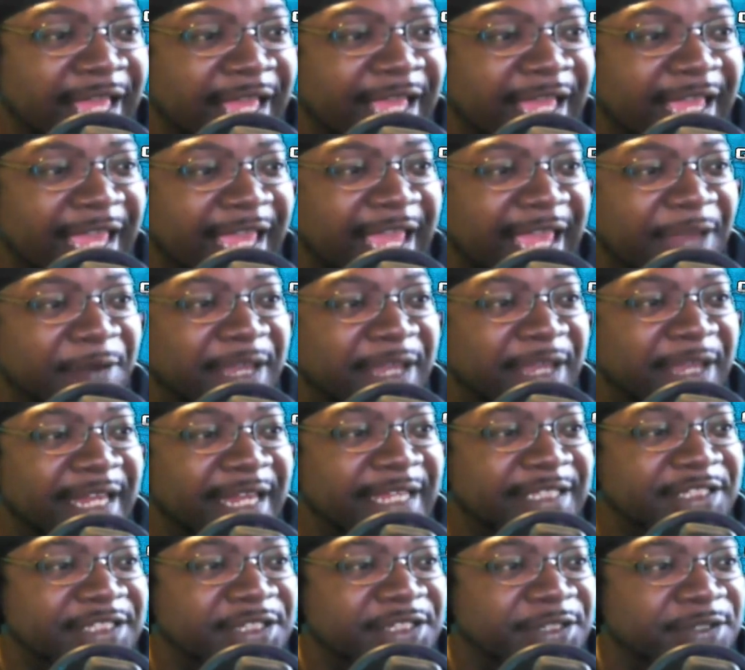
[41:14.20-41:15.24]
and we get
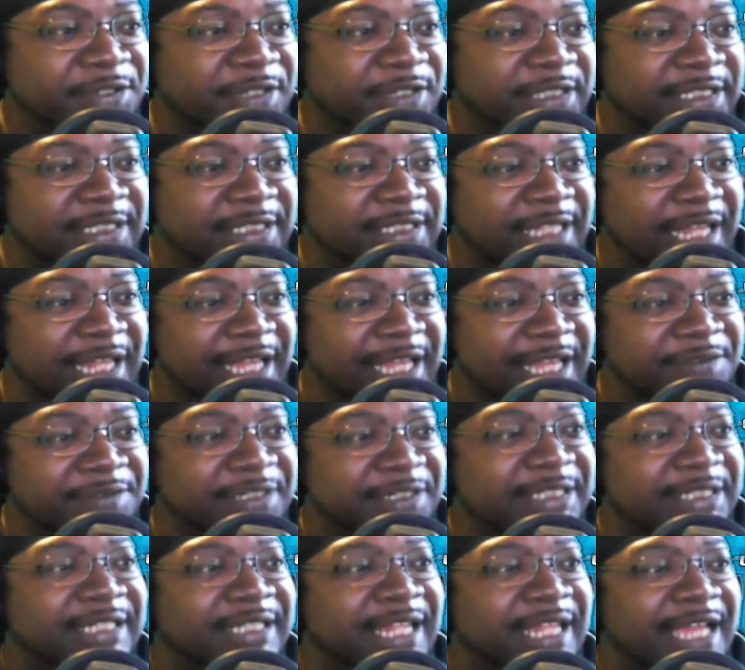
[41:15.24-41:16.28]
into. Is this the last one?
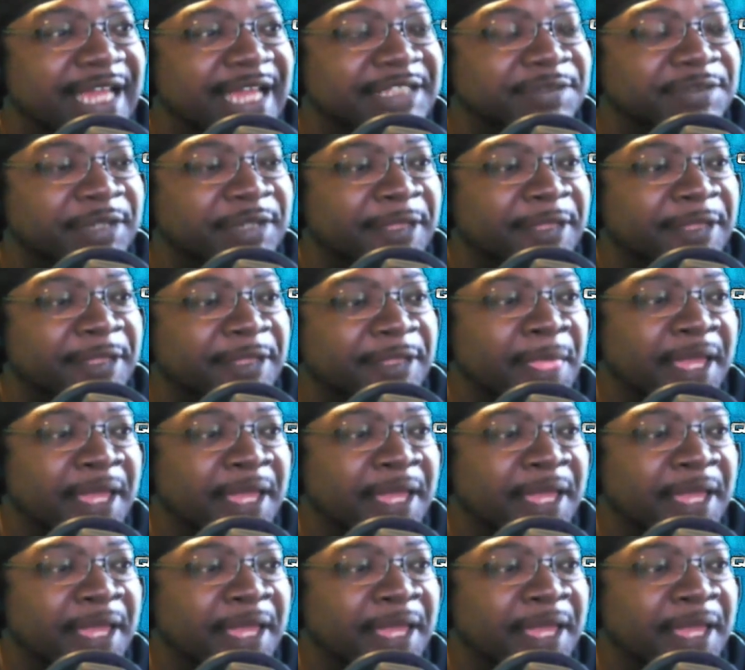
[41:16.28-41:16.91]
This is the last one.